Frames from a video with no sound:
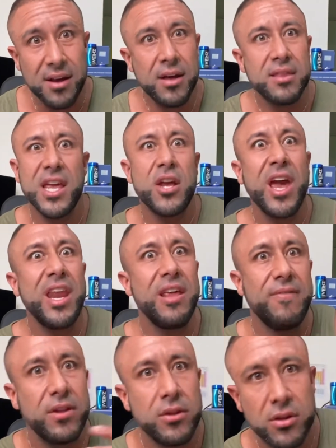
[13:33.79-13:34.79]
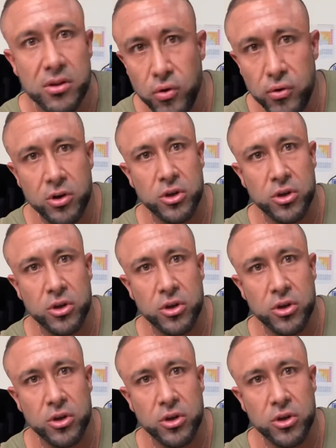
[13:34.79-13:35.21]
that you can't even do your